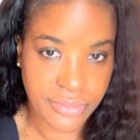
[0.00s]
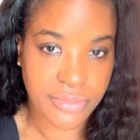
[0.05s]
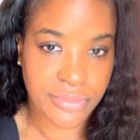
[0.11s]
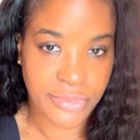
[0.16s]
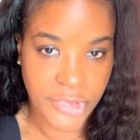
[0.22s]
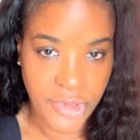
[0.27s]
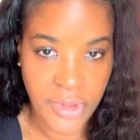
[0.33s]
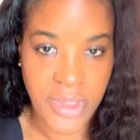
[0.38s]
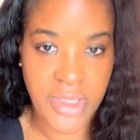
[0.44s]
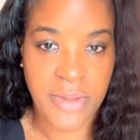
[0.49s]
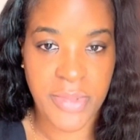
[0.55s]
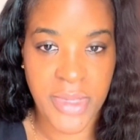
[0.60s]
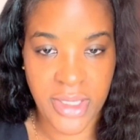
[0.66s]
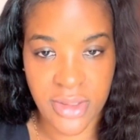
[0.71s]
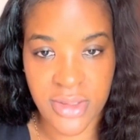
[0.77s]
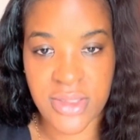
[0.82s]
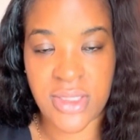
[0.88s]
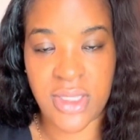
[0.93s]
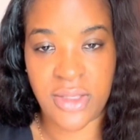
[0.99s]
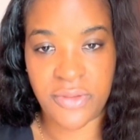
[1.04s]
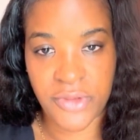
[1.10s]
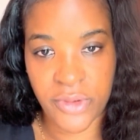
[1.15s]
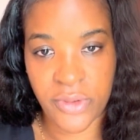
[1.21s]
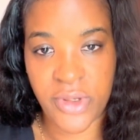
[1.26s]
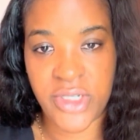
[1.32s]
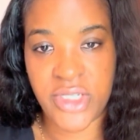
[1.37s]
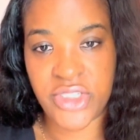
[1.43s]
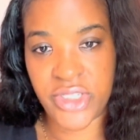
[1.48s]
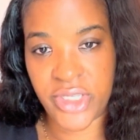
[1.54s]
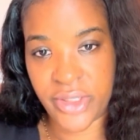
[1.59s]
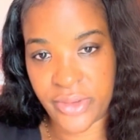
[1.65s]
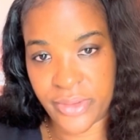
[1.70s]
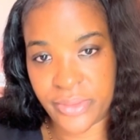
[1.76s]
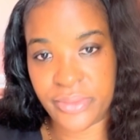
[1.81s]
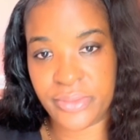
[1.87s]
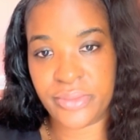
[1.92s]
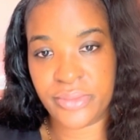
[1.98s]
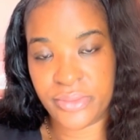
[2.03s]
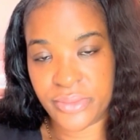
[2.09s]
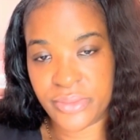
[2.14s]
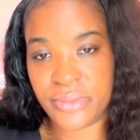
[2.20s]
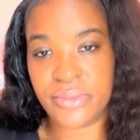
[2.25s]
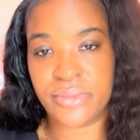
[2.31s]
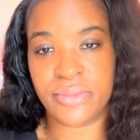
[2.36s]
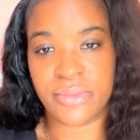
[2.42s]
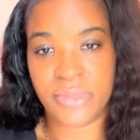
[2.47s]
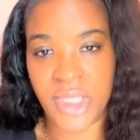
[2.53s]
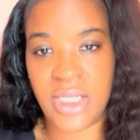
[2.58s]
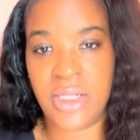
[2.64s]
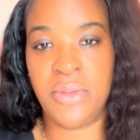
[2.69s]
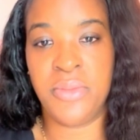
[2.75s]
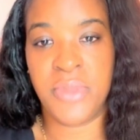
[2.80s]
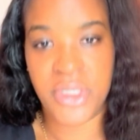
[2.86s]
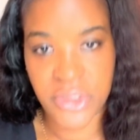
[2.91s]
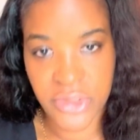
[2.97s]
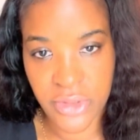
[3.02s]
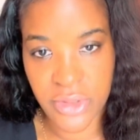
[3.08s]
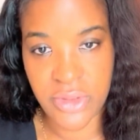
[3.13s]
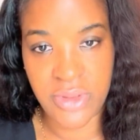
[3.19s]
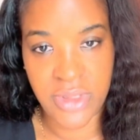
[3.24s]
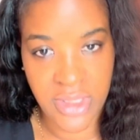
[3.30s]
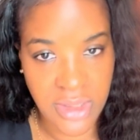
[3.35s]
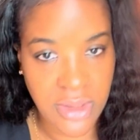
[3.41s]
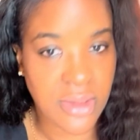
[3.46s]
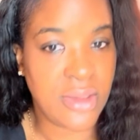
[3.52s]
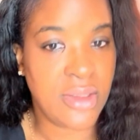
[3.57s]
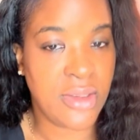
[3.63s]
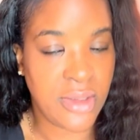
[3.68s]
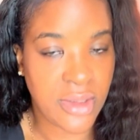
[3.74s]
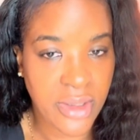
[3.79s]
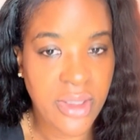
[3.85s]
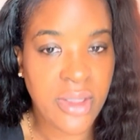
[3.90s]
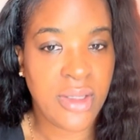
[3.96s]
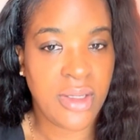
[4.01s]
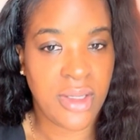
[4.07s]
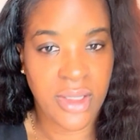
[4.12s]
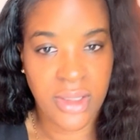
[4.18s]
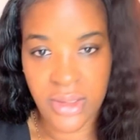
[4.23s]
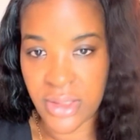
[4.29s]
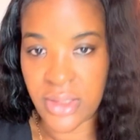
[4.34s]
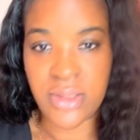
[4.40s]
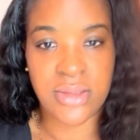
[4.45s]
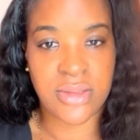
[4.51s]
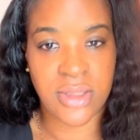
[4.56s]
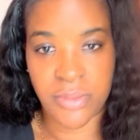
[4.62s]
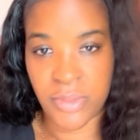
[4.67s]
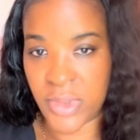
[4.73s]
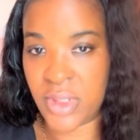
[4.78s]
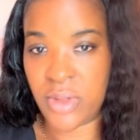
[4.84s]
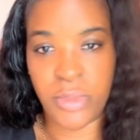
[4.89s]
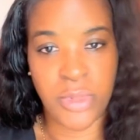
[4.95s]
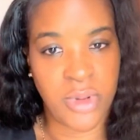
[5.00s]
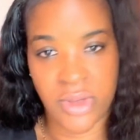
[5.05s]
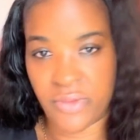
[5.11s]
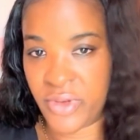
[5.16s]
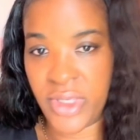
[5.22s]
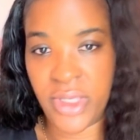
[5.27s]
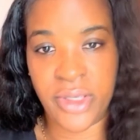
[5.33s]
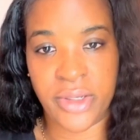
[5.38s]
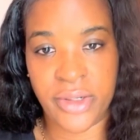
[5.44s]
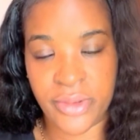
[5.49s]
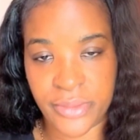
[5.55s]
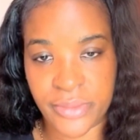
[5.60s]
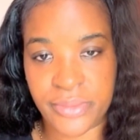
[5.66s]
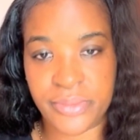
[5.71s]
Go ahead and pack your stuff. You're going to jail. And I'll make sure you get at least a minimum of a year.